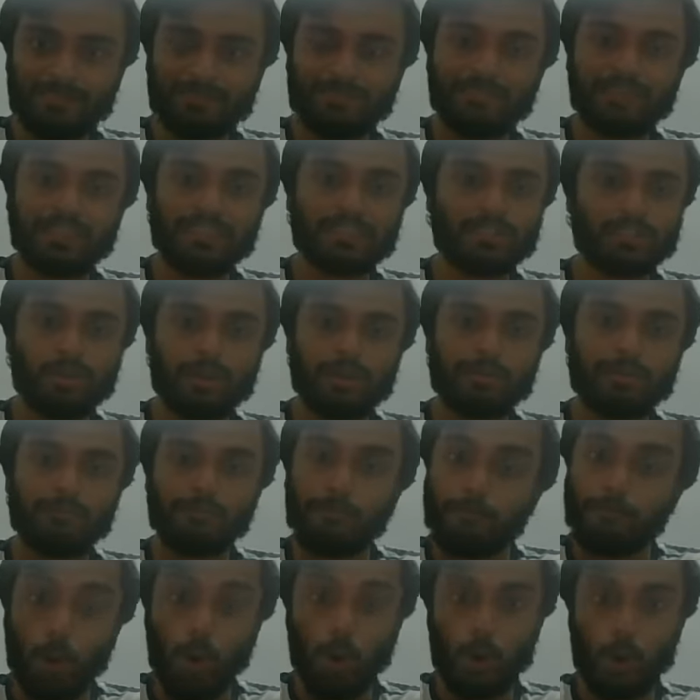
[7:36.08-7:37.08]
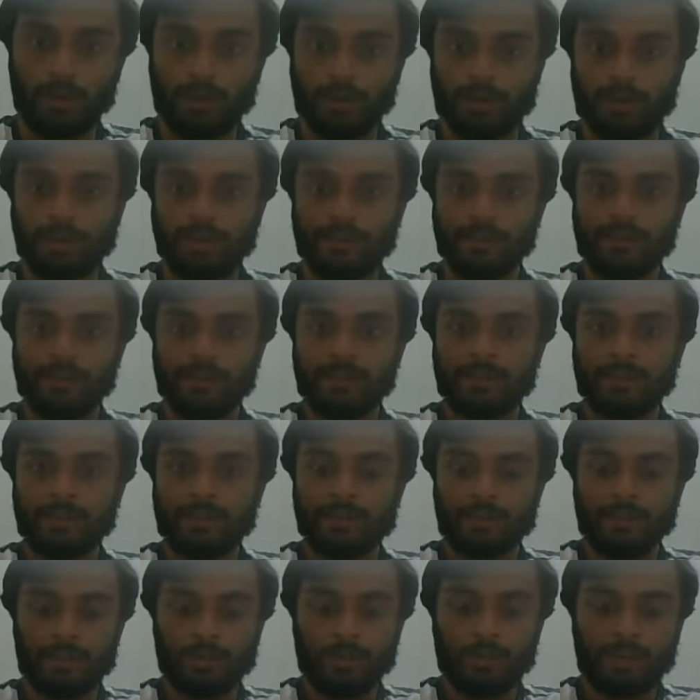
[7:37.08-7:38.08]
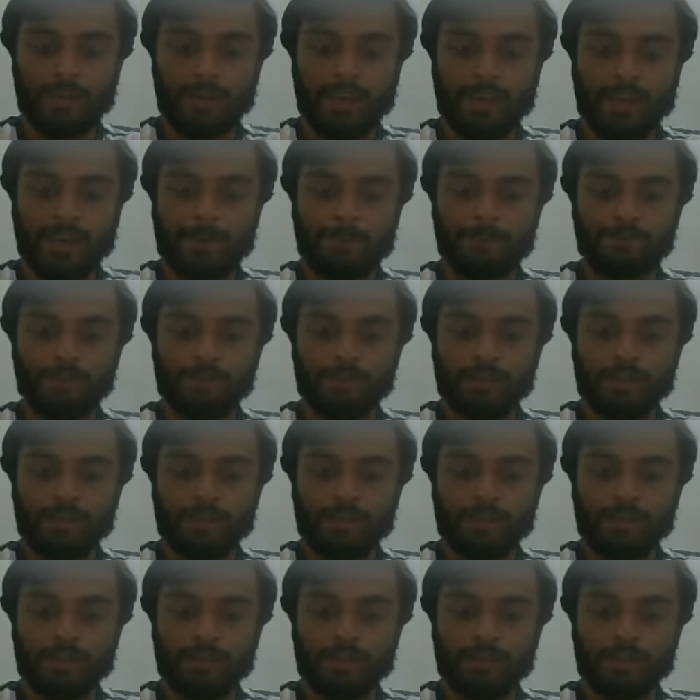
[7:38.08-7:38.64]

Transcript: fixed on a poke, okay,